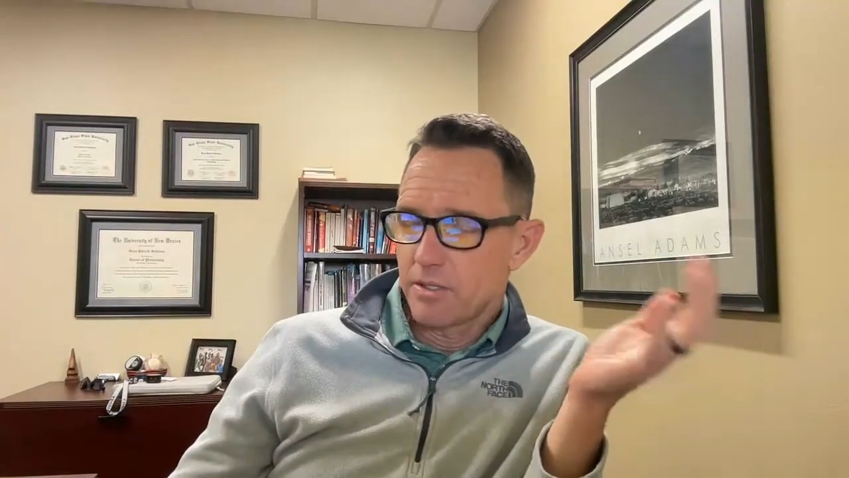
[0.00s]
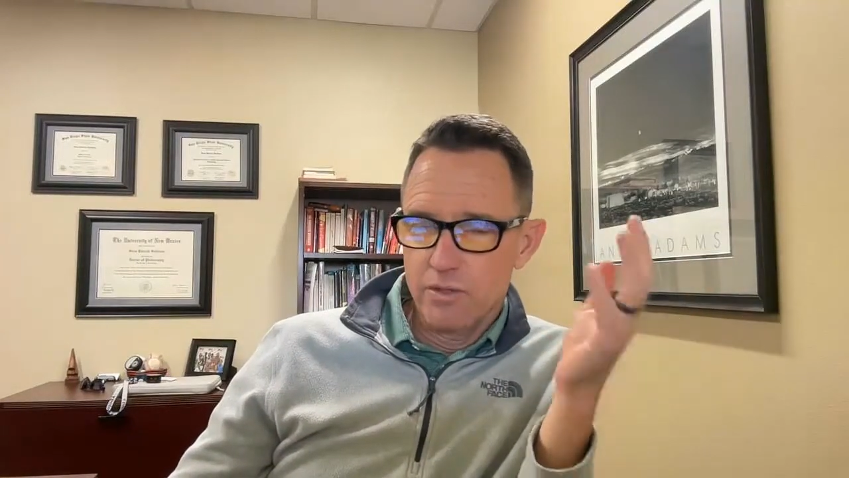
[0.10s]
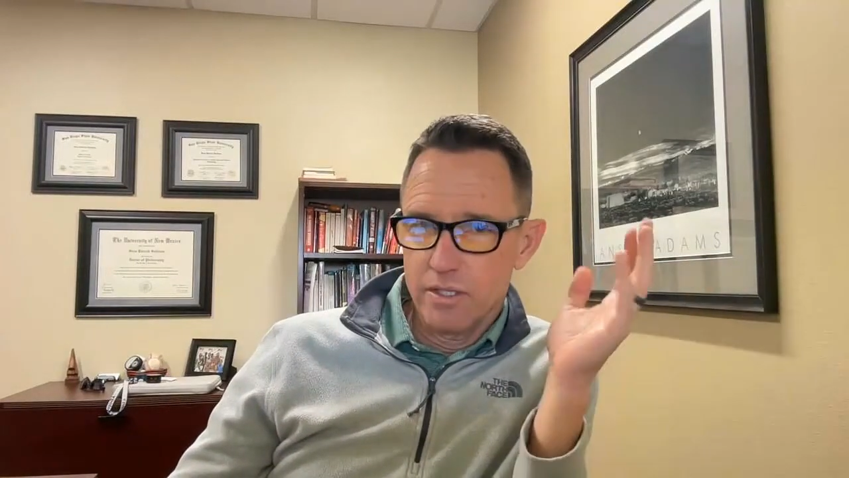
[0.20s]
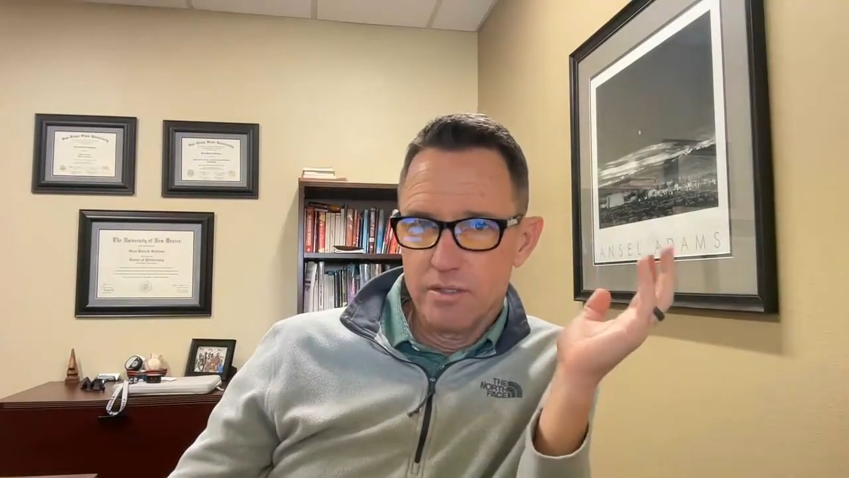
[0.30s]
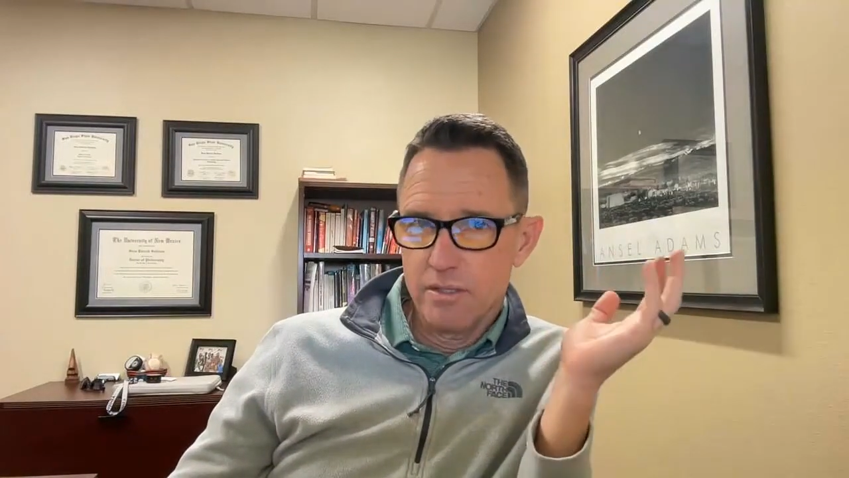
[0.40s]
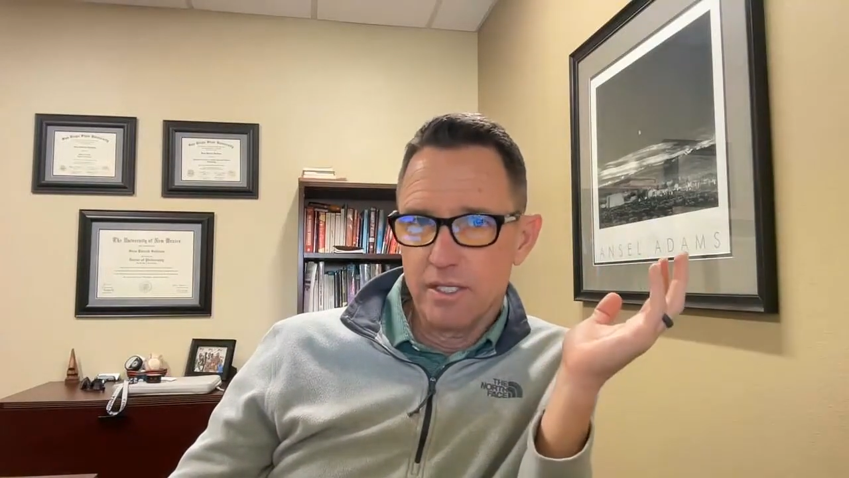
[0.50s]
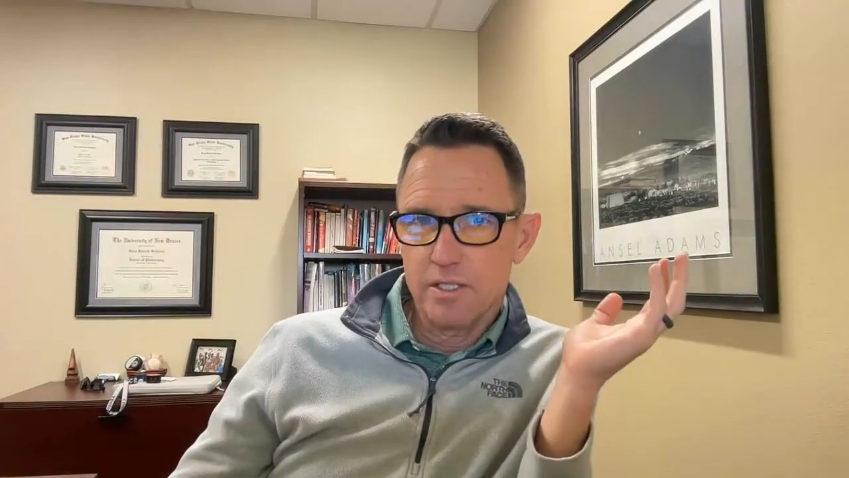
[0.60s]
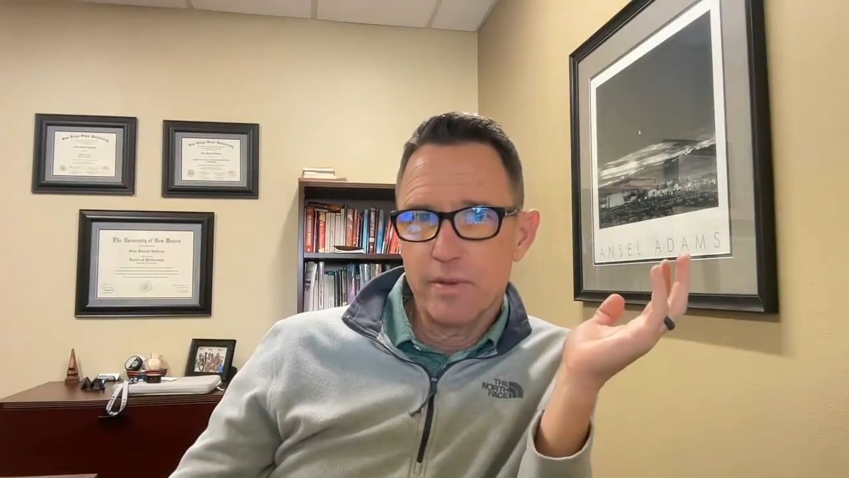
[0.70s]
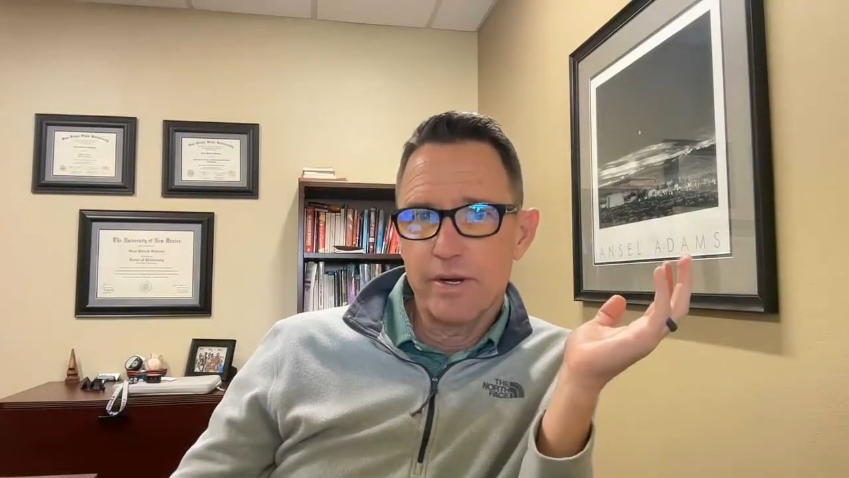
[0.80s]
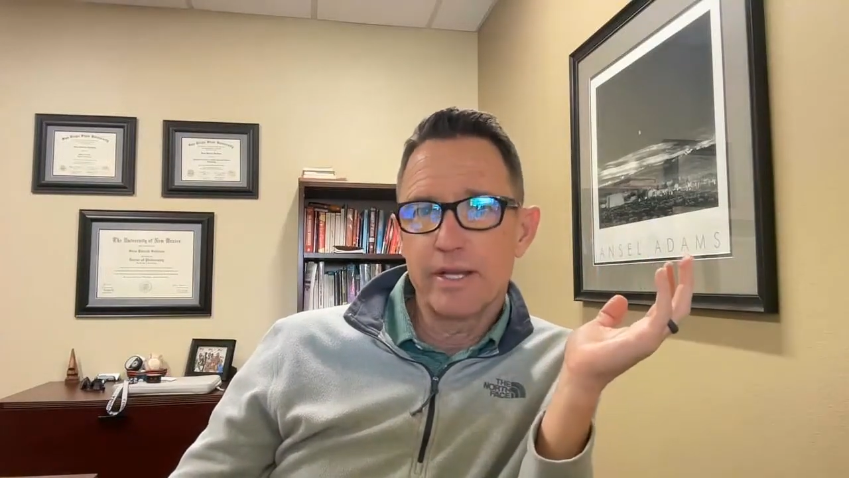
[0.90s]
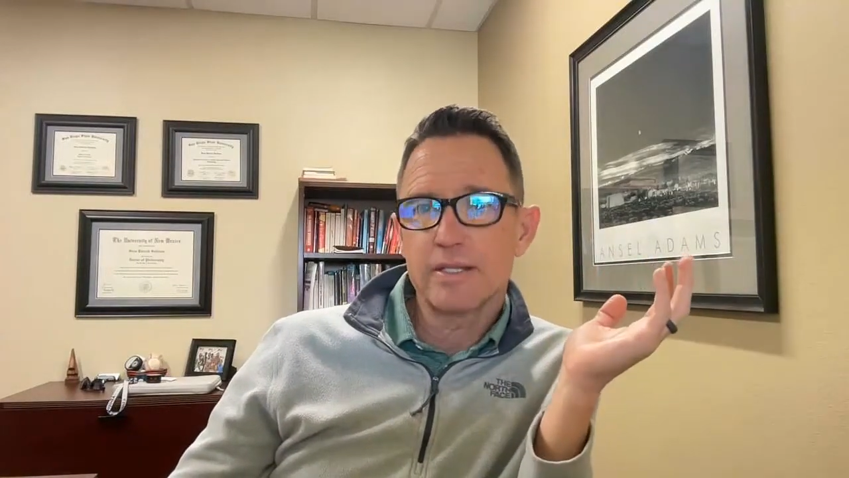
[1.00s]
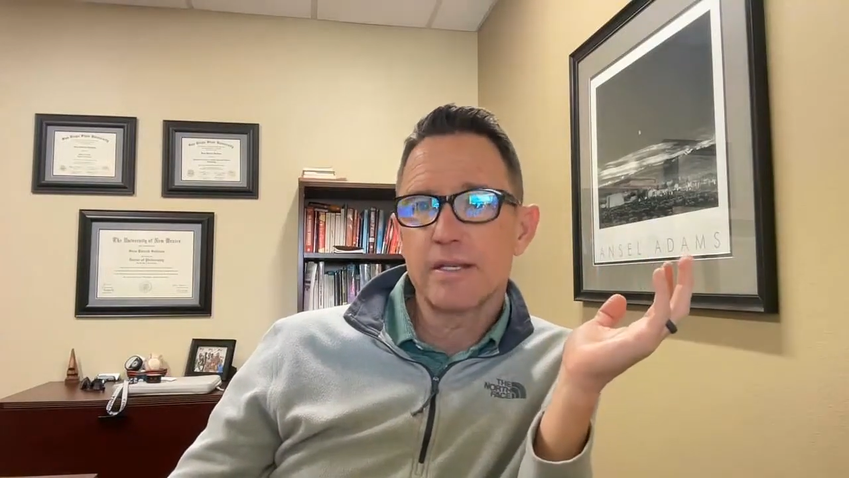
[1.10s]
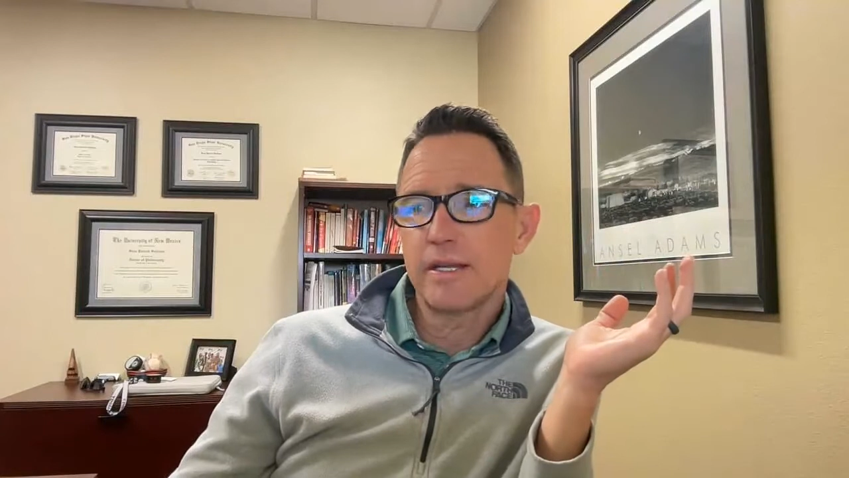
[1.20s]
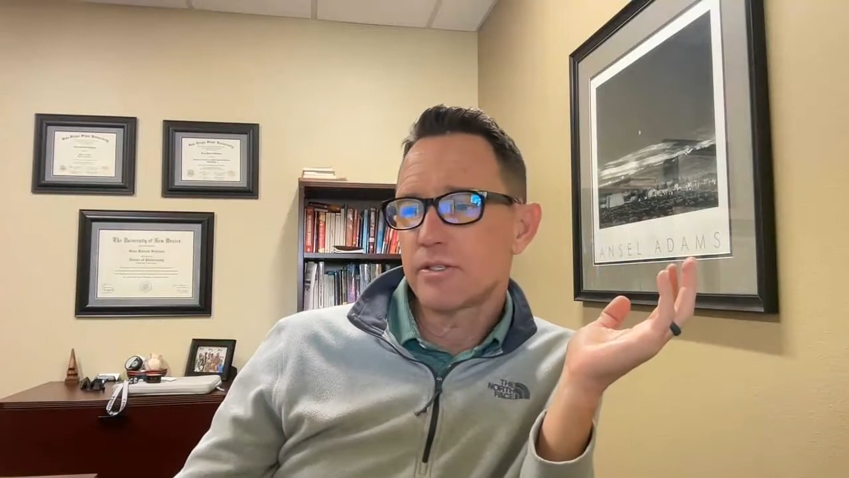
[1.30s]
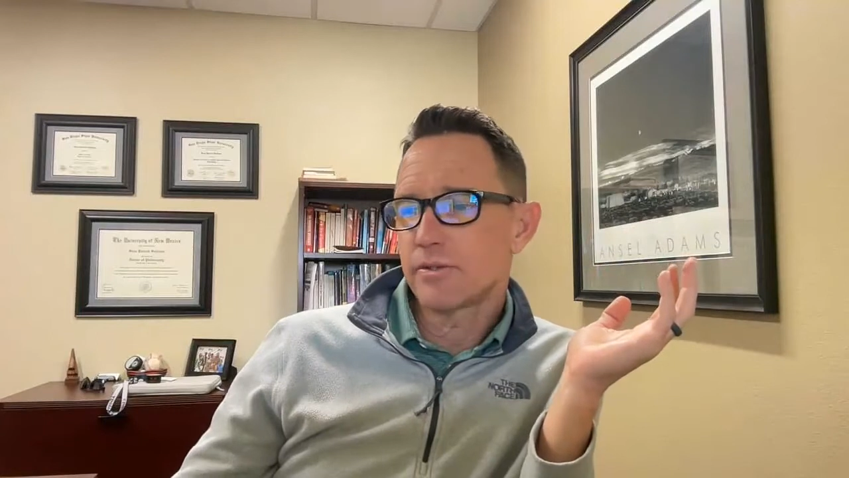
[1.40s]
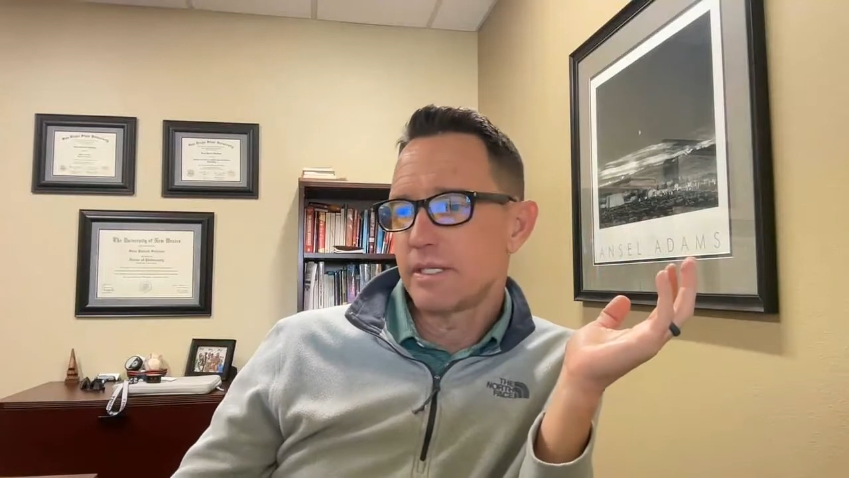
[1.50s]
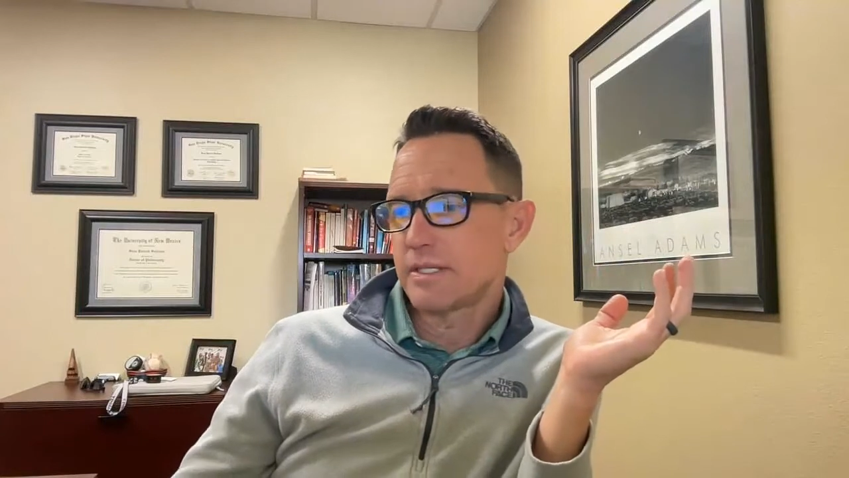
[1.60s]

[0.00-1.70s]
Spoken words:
Just experience and history